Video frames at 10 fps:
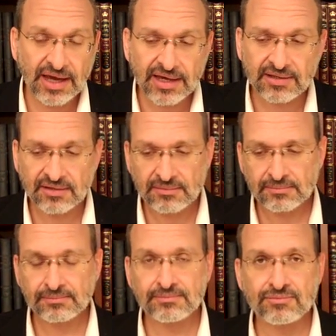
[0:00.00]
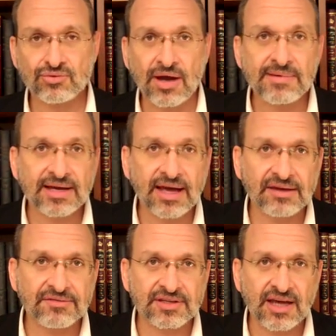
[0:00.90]
And Rabbi
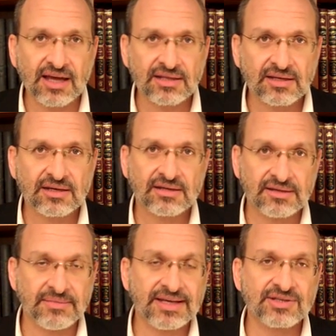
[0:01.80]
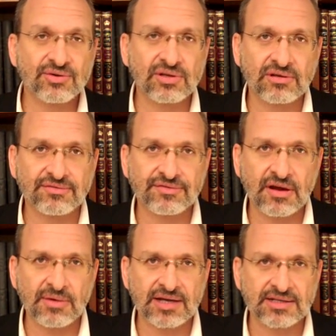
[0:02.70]
Chaim Vital, the main student
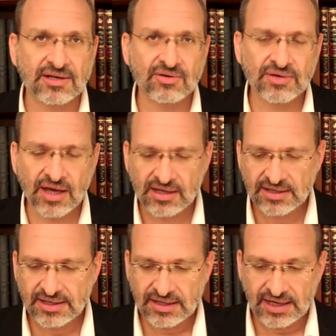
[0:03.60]
of Rabbi Isaac Luria,